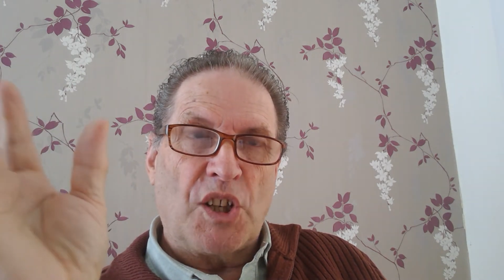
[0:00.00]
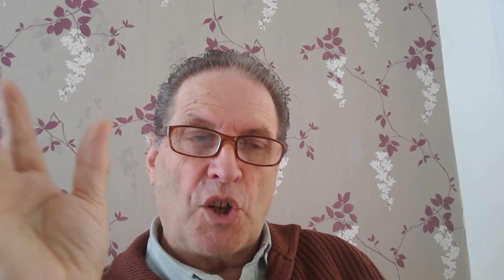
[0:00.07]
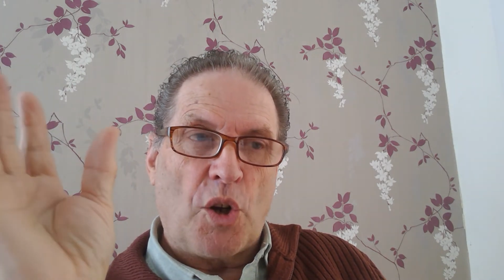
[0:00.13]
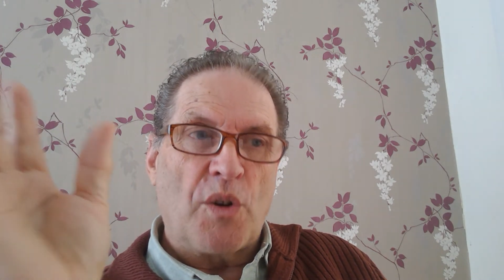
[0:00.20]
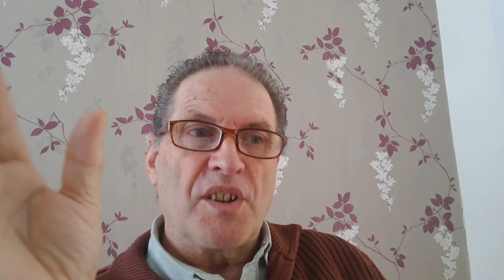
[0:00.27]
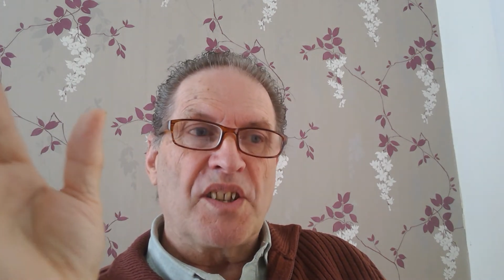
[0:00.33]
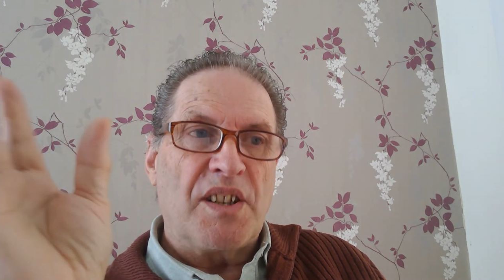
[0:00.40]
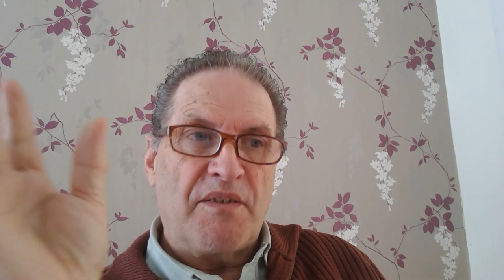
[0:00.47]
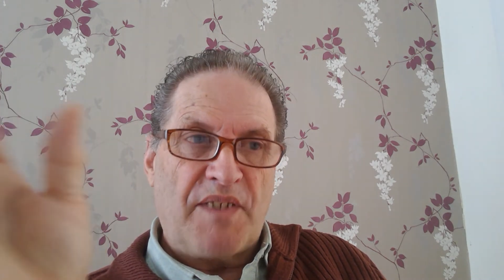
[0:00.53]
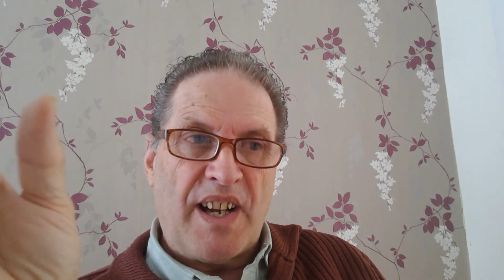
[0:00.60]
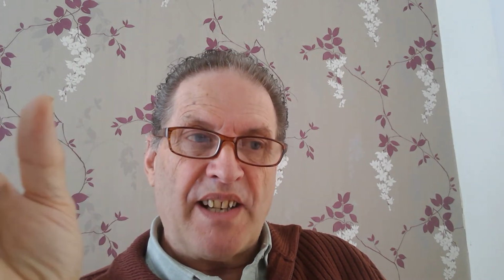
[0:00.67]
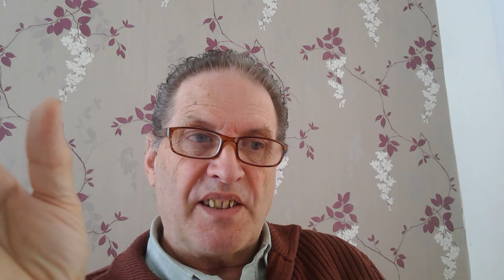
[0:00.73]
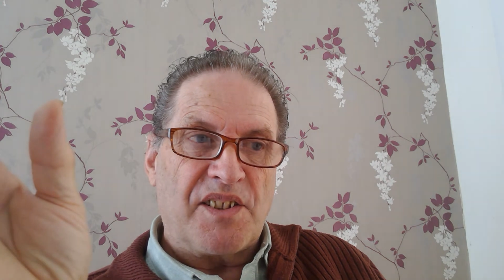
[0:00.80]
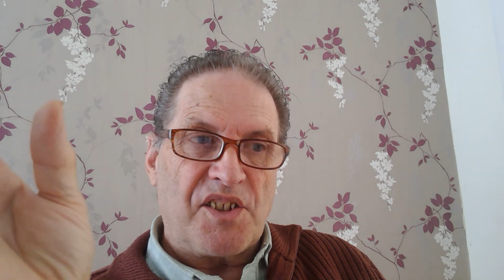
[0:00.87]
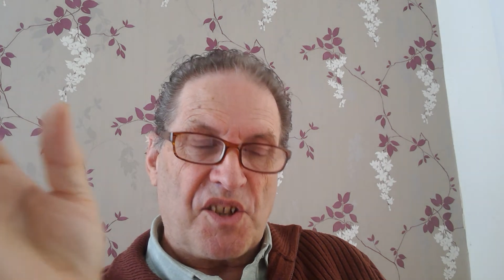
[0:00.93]
current
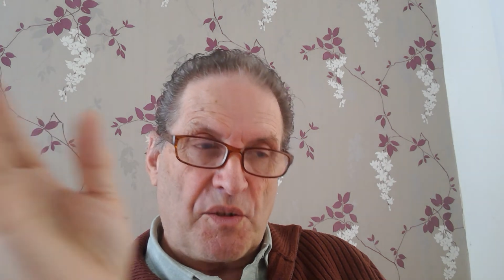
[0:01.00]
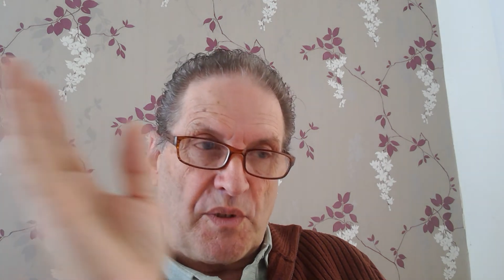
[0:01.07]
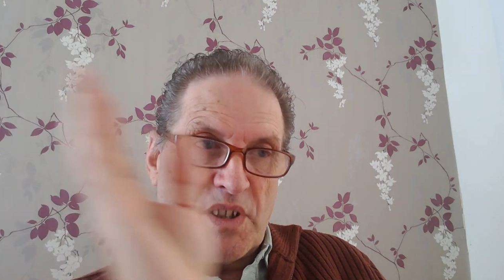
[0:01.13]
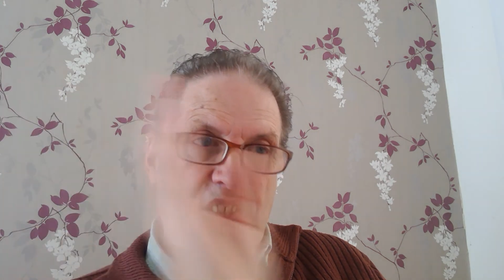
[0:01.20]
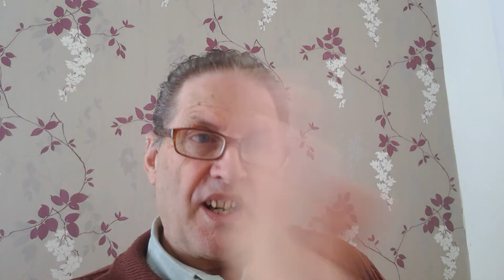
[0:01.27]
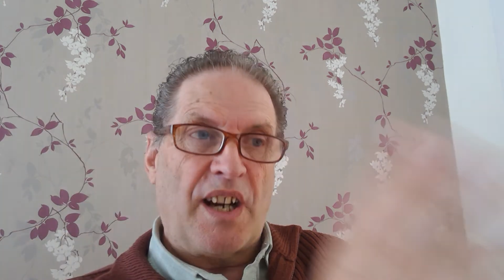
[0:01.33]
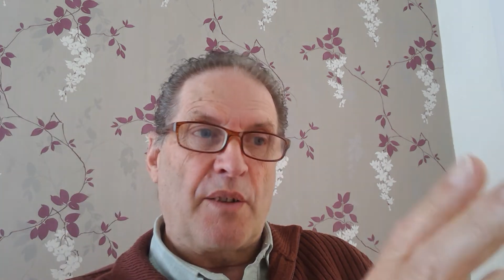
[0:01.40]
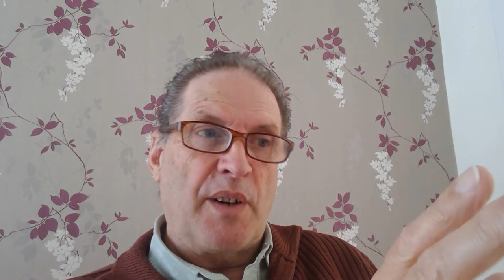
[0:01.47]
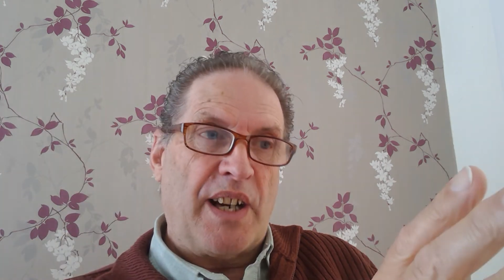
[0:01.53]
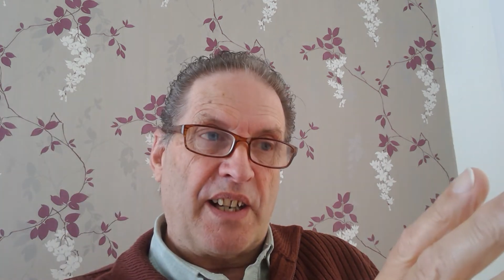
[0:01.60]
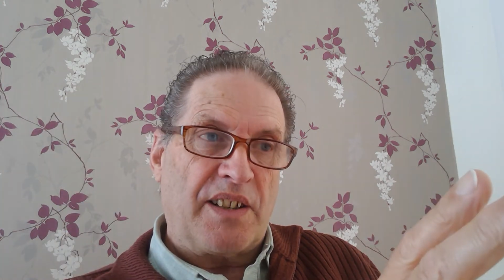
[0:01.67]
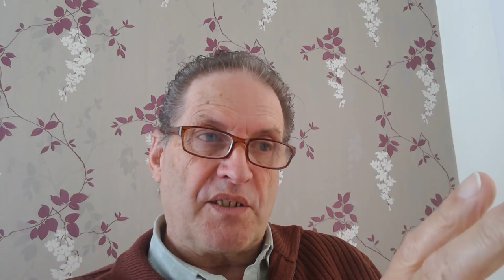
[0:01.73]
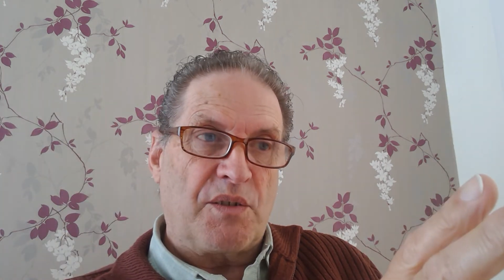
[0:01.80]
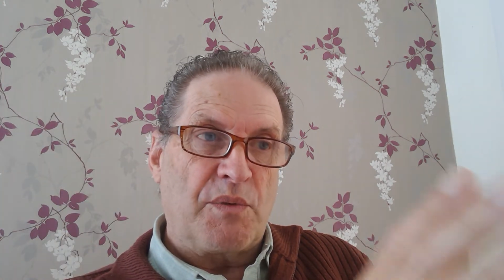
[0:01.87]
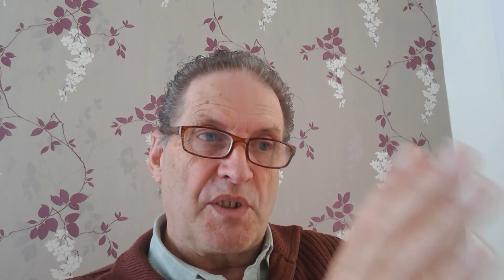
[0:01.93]
events are a
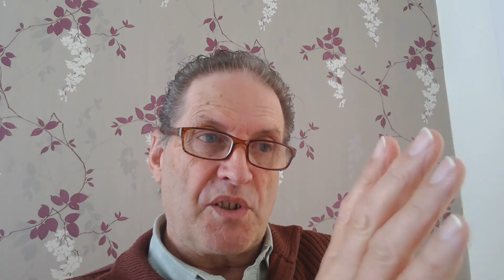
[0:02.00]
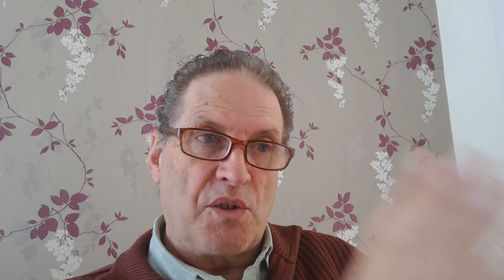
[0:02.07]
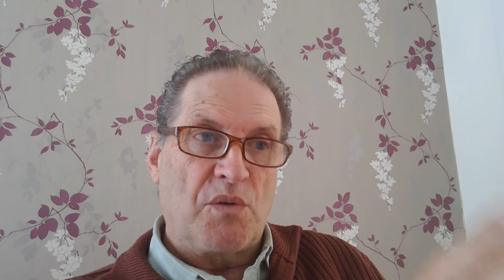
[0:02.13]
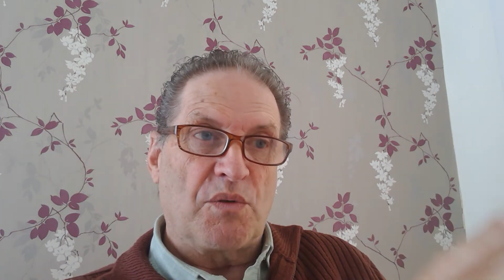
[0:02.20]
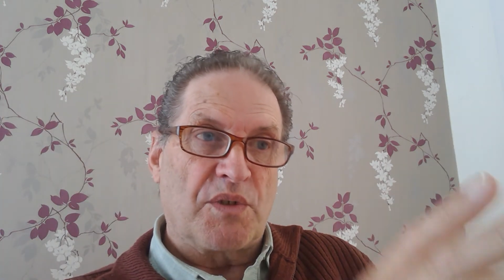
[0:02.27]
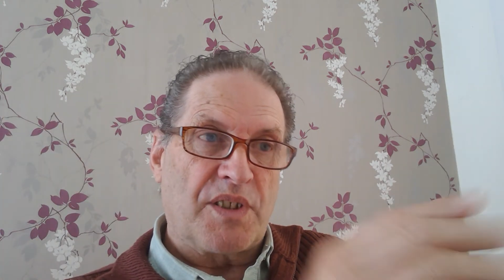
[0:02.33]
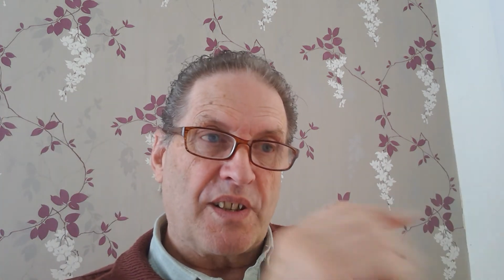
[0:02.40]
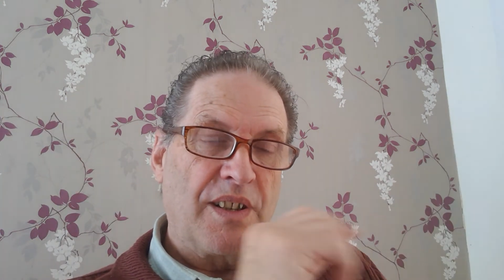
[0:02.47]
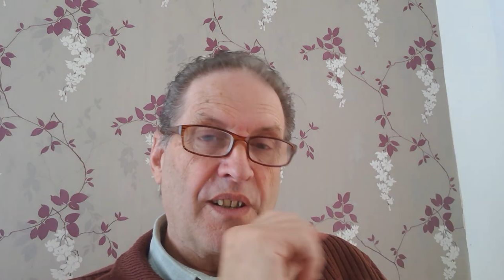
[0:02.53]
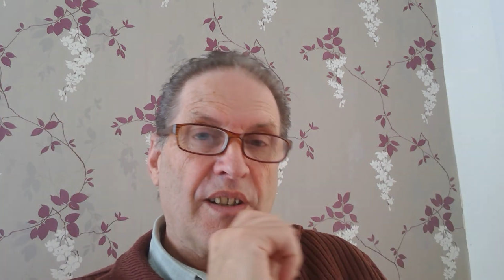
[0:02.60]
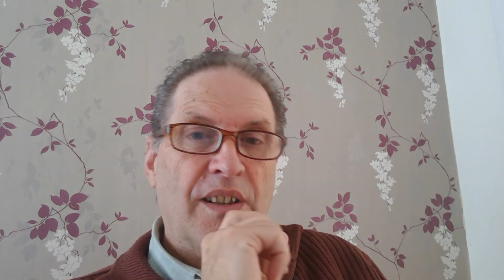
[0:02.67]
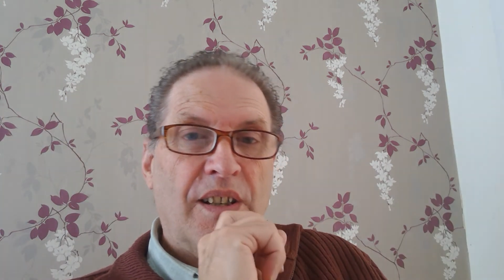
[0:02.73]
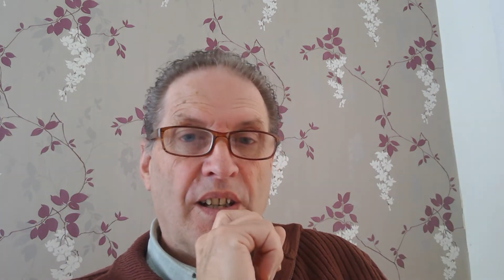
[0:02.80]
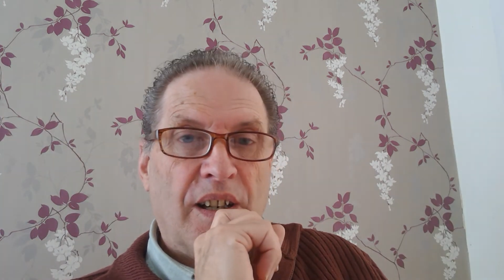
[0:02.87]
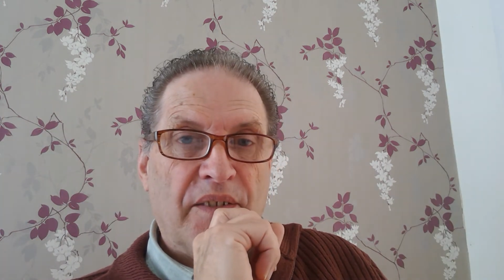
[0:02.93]
direct result
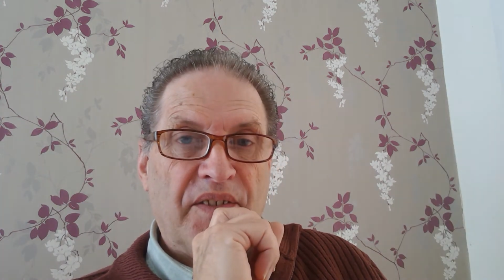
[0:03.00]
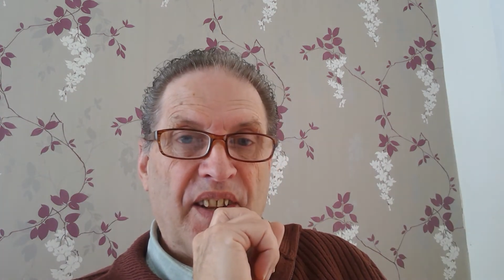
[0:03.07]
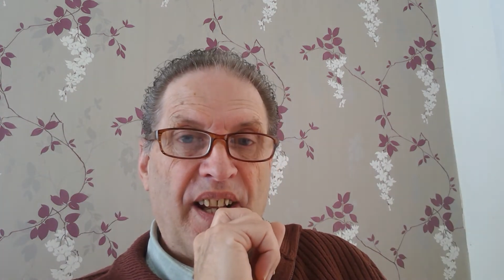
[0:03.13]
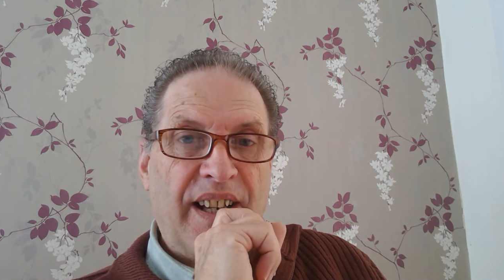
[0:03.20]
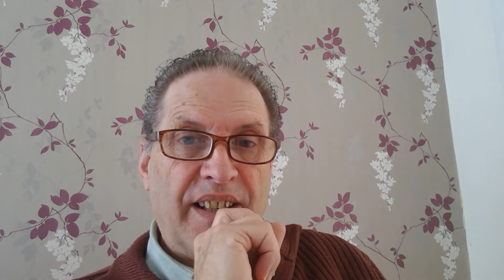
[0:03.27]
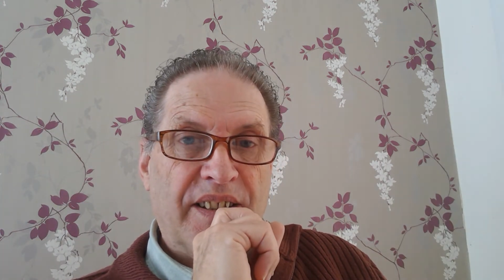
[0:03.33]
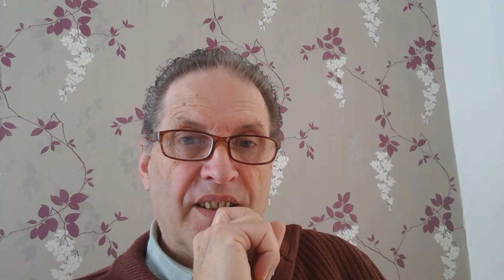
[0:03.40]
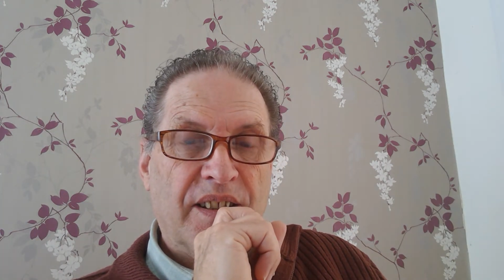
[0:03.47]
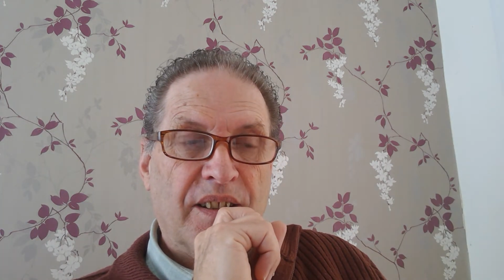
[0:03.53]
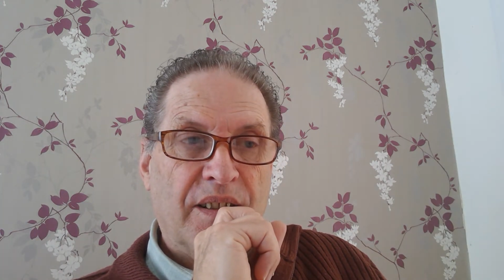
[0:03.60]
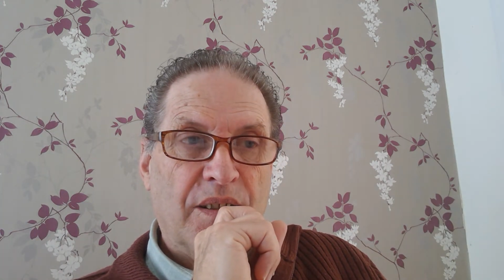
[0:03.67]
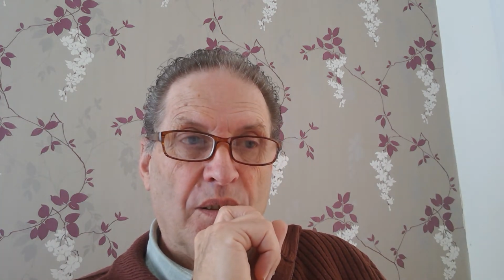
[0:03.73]
of that